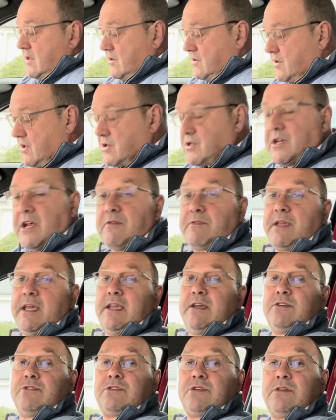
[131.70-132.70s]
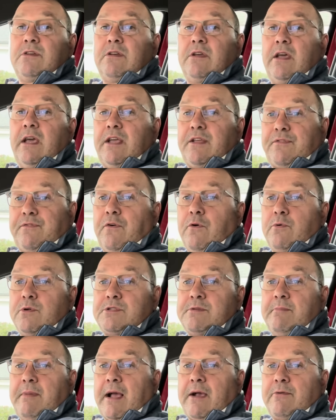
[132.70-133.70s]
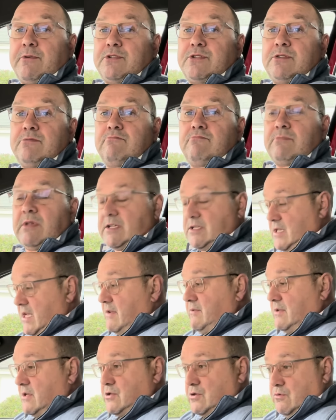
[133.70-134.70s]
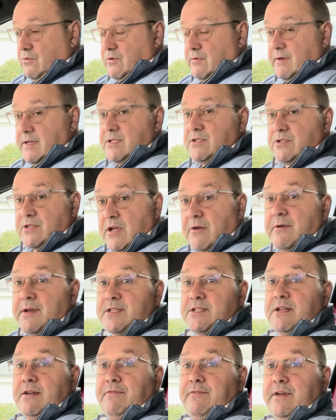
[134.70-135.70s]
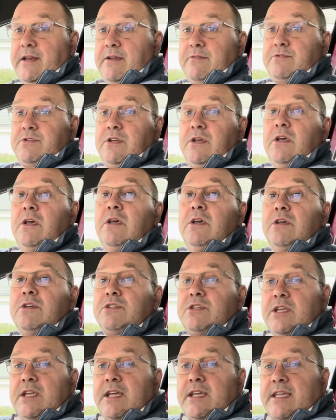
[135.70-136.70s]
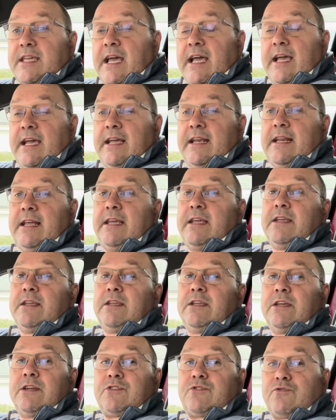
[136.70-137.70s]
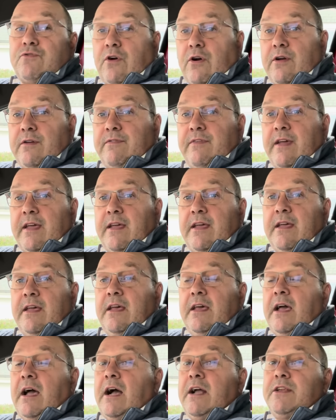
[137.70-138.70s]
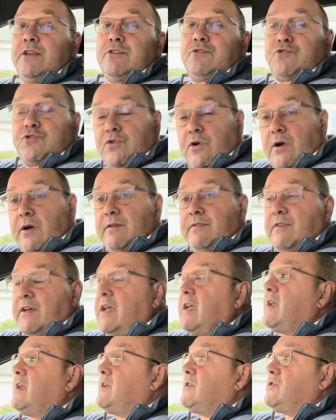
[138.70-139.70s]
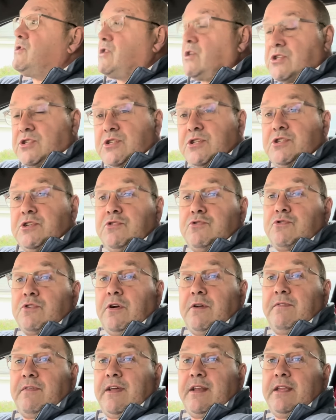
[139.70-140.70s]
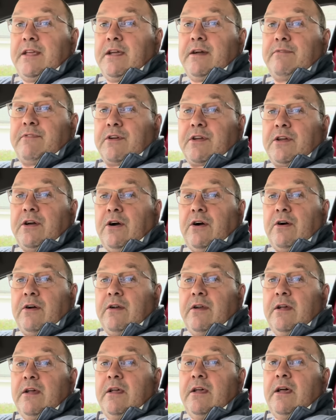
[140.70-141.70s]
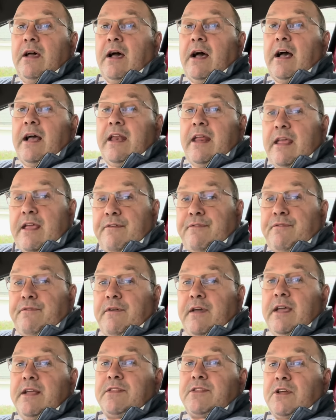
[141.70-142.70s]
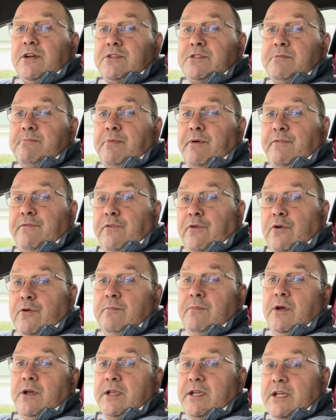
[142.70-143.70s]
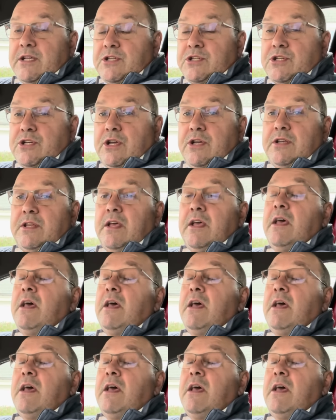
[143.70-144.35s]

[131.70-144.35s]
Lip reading: There's no gears. It's forwards and backwards. That's it. That's all there is. There is nothing else. So you get in it, you drive it. And you drive it just as you drive any other car. And if it doesn't perform like it should,